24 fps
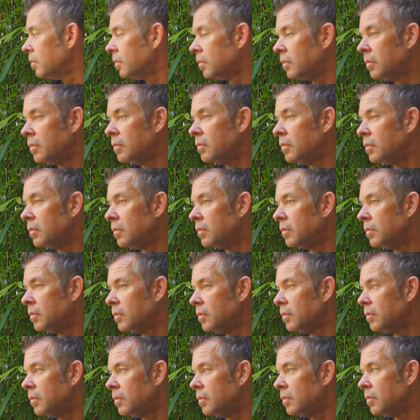
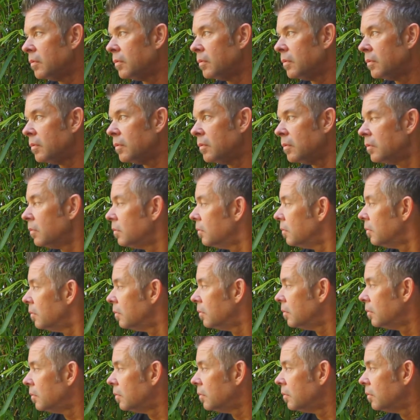
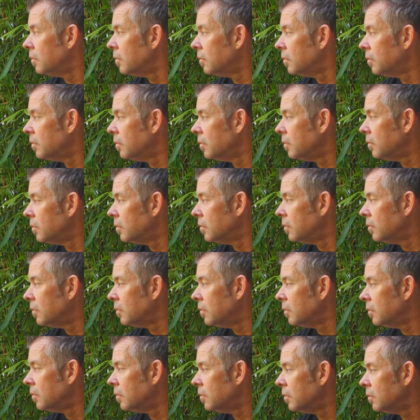
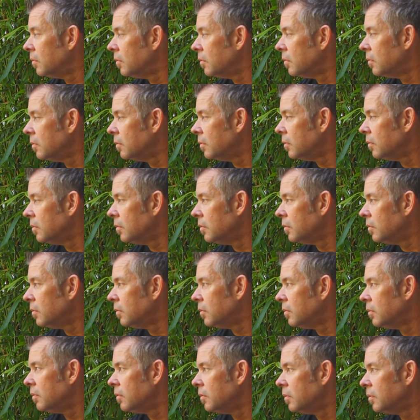
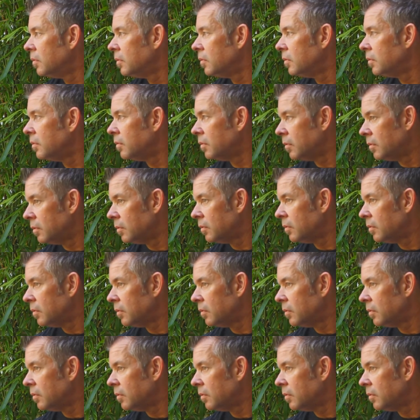The person shown says nothing.